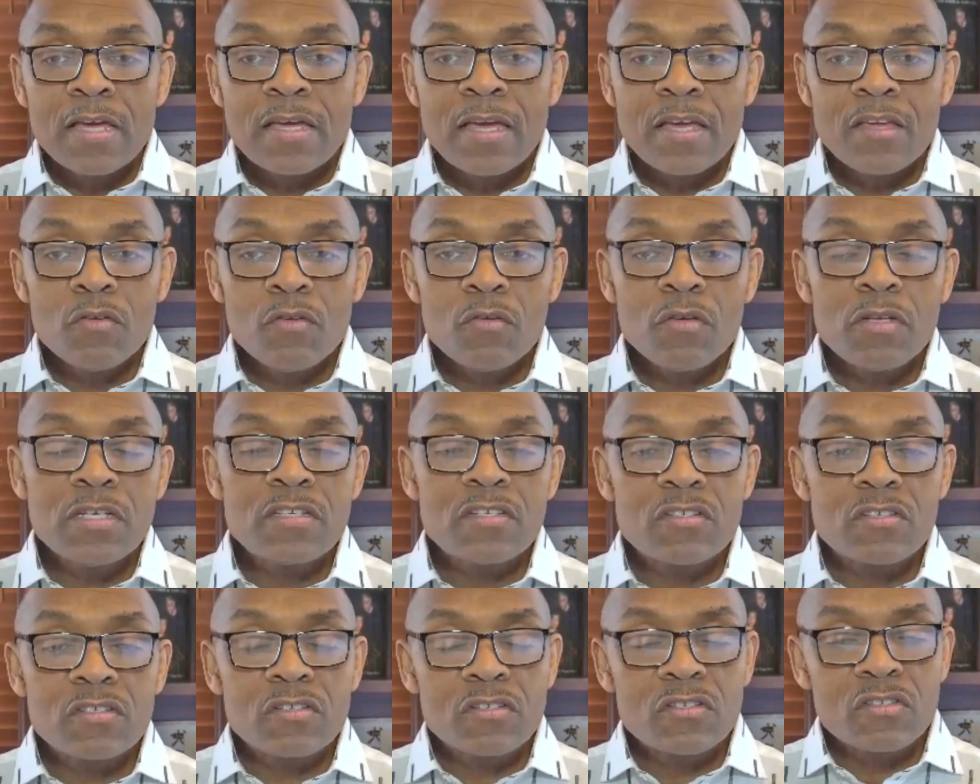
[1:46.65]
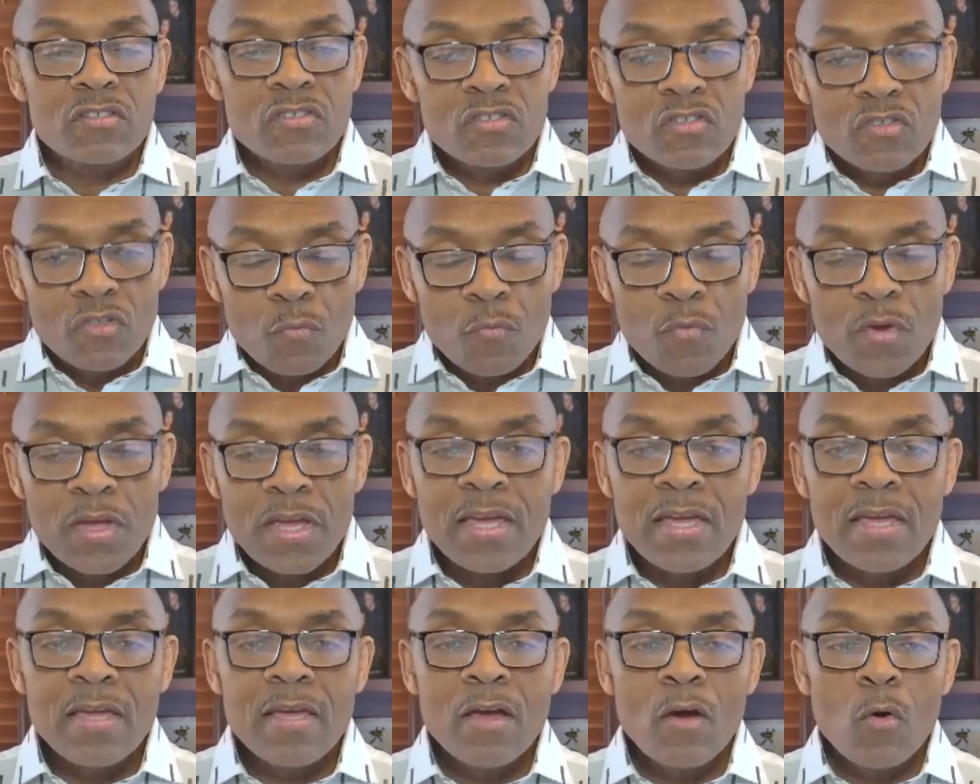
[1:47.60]
can you list
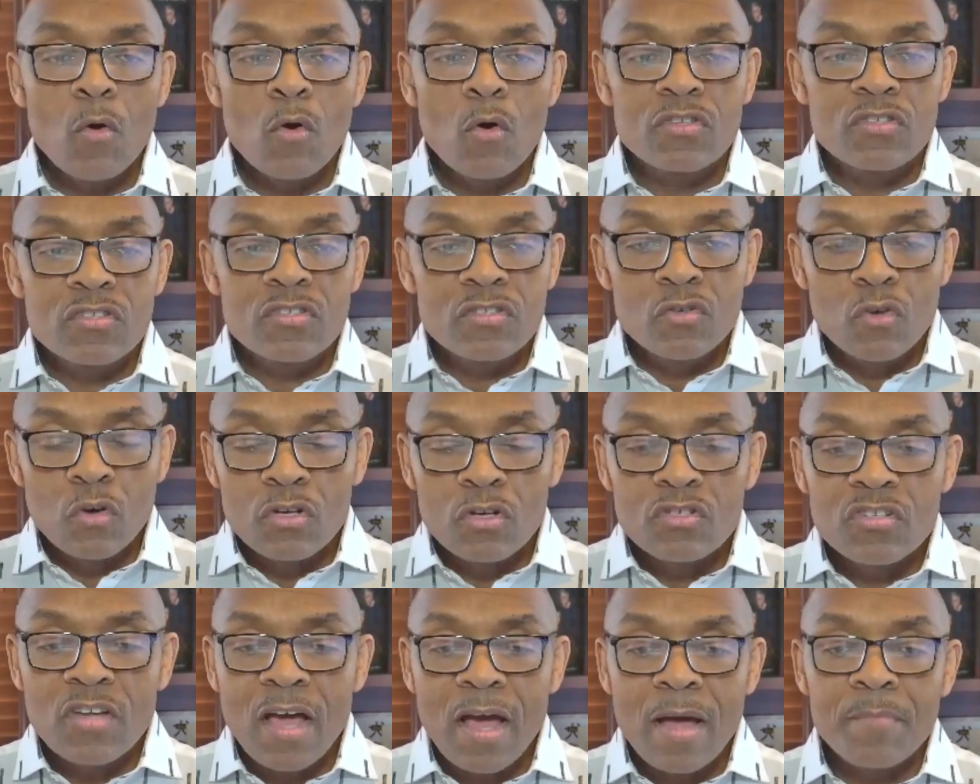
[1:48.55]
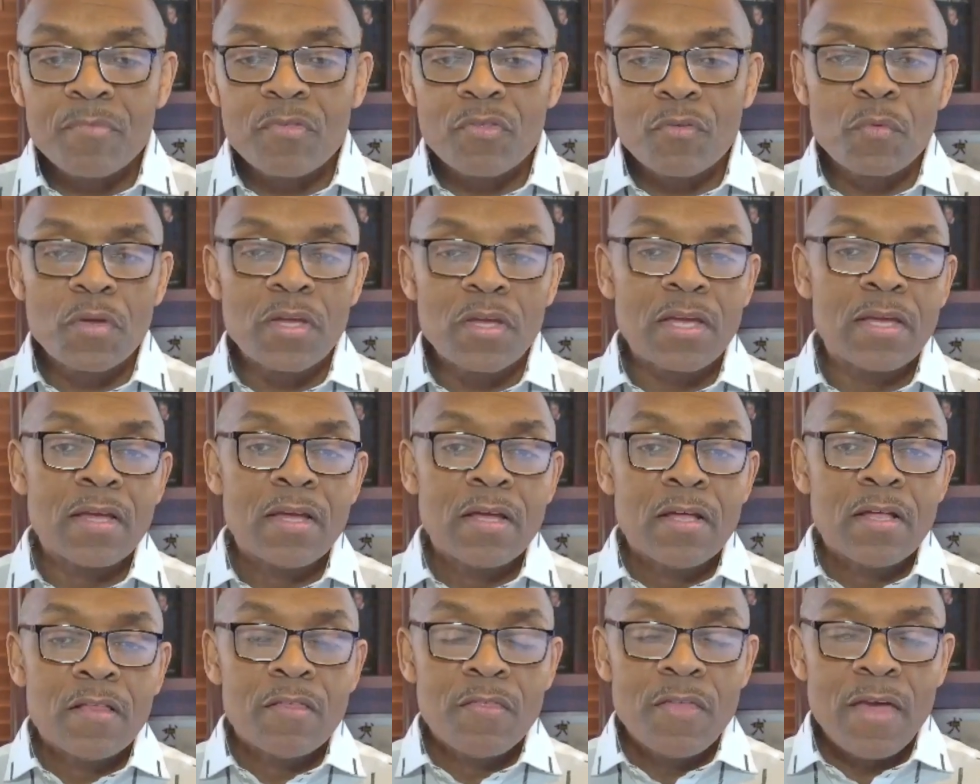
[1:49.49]
three or your top three
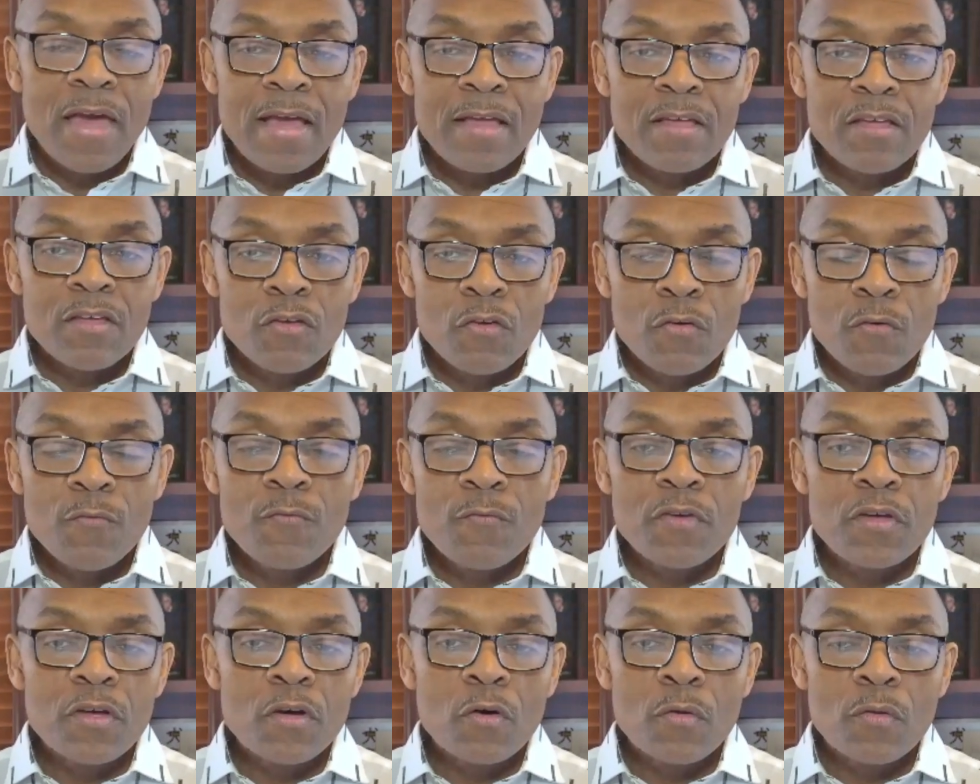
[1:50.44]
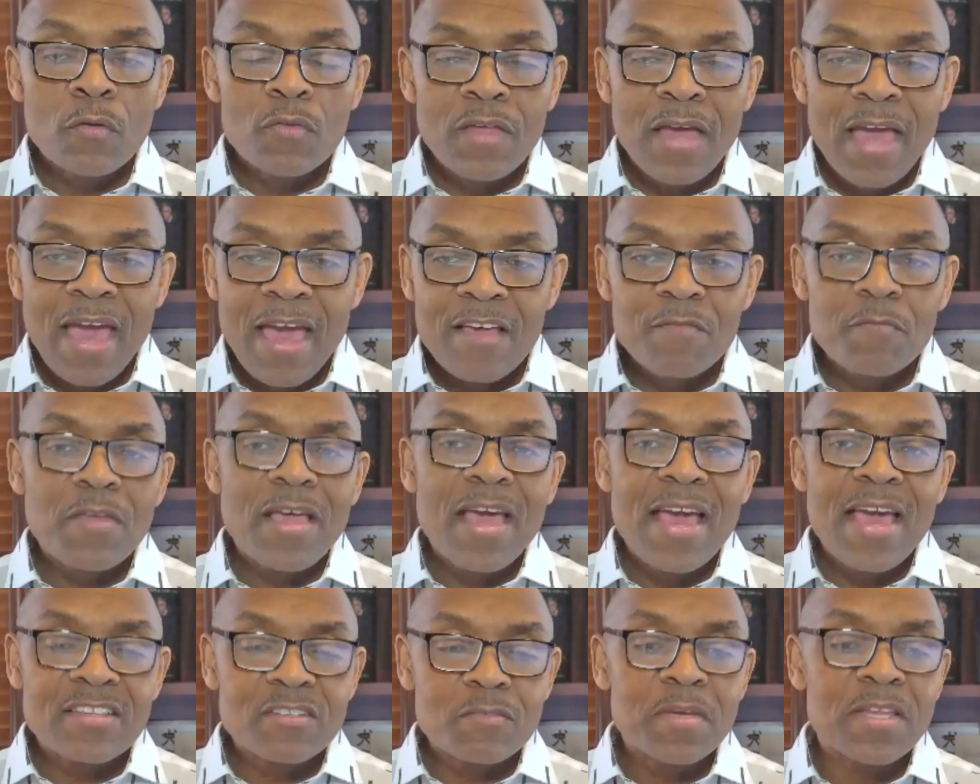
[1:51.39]
that you feel
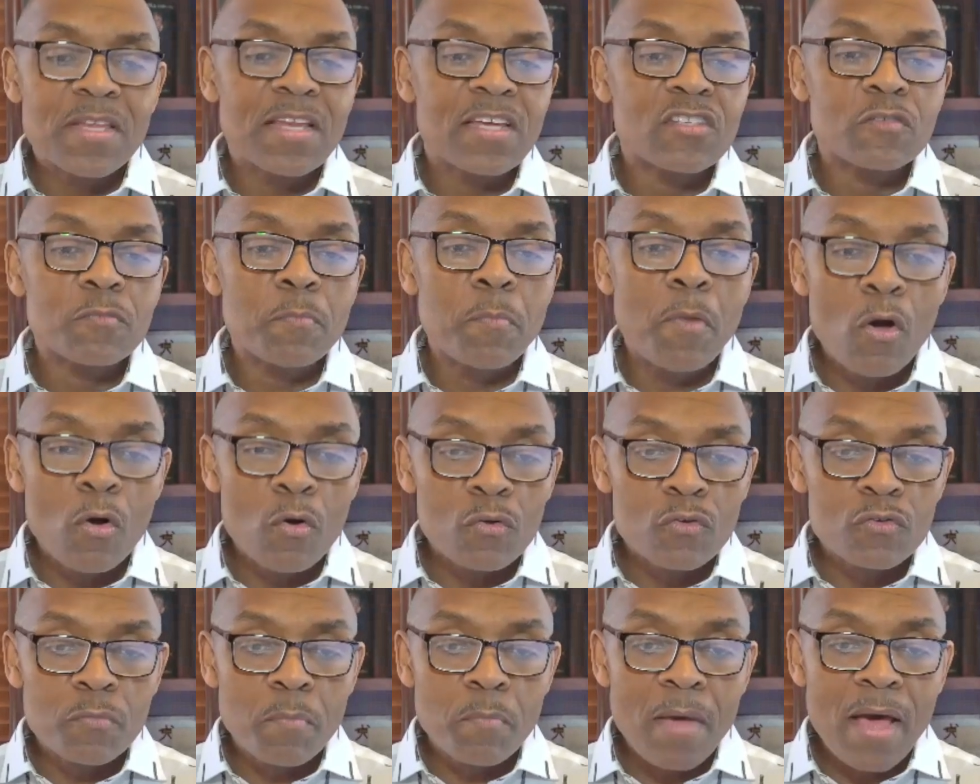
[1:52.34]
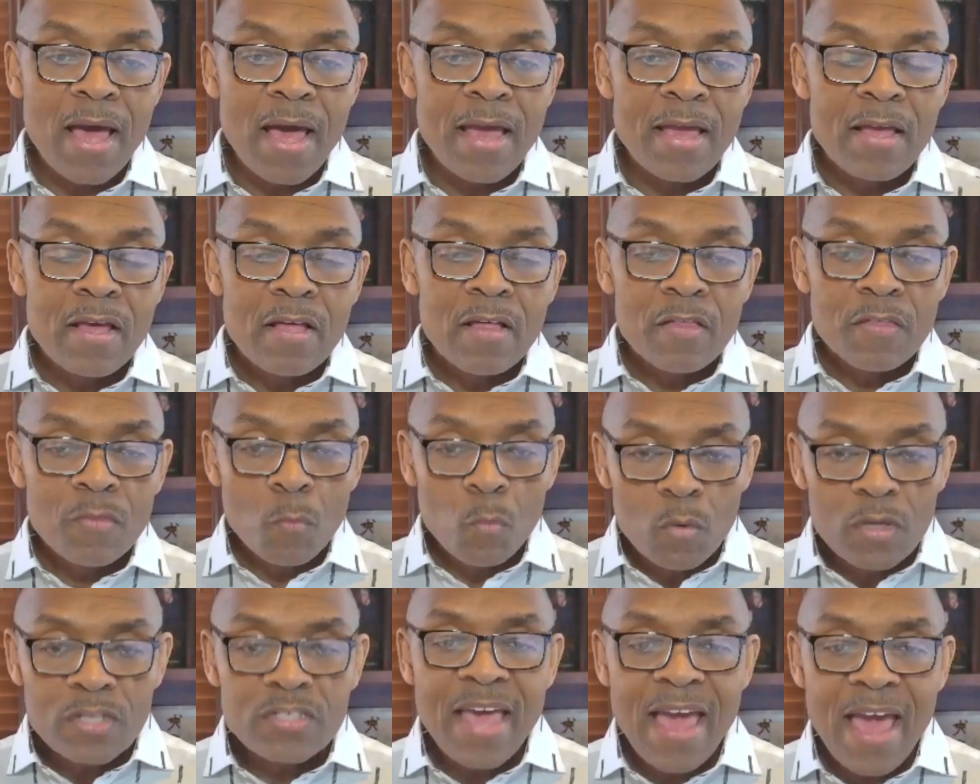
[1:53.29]
has been exposed by
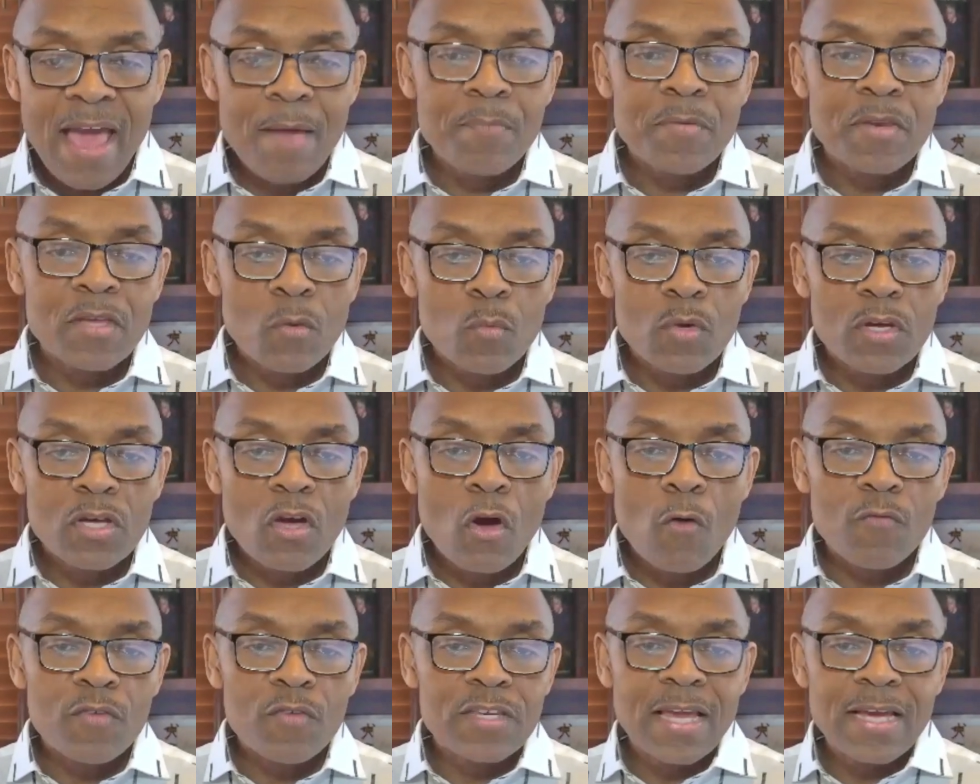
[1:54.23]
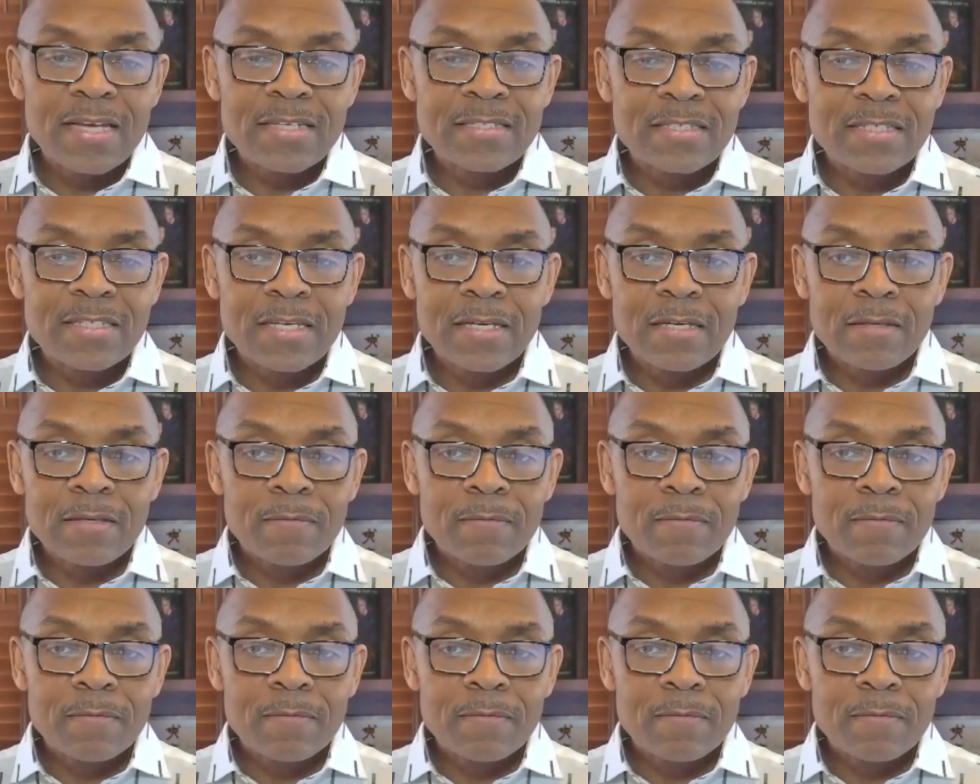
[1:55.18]
what's happening with COVID-19?